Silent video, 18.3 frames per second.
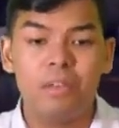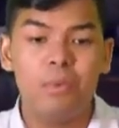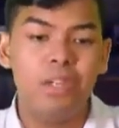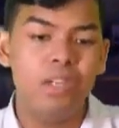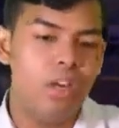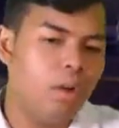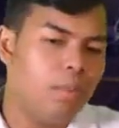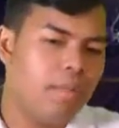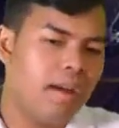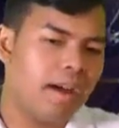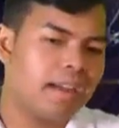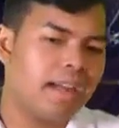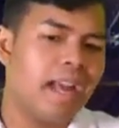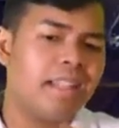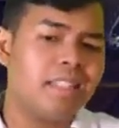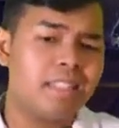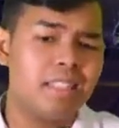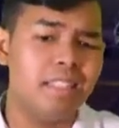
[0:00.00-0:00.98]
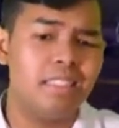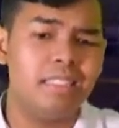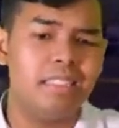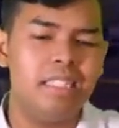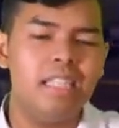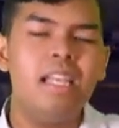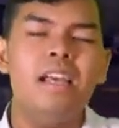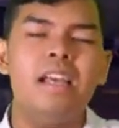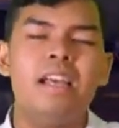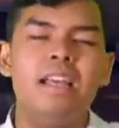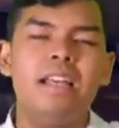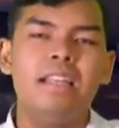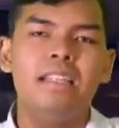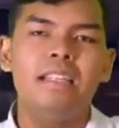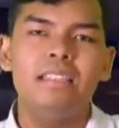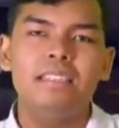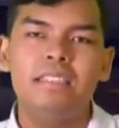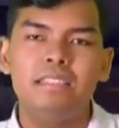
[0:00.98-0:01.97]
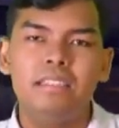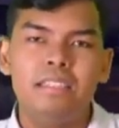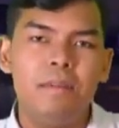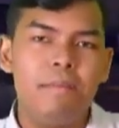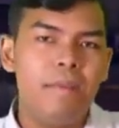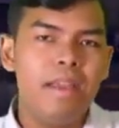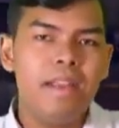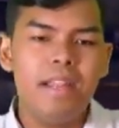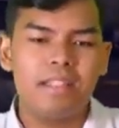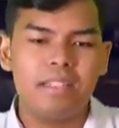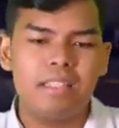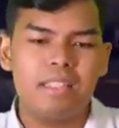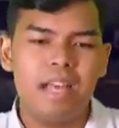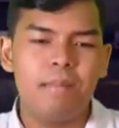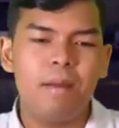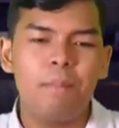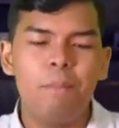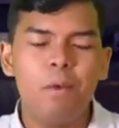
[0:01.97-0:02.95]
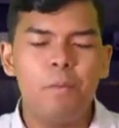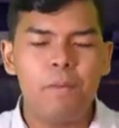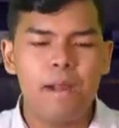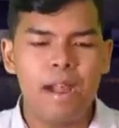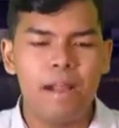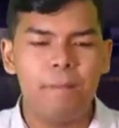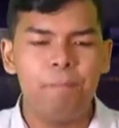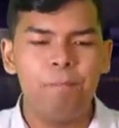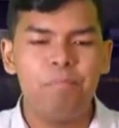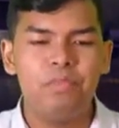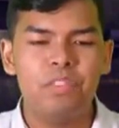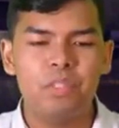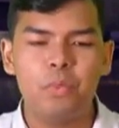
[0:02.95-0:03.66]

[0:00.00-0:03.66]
So, we know ma-cancel si, si minutes. Tama po ba?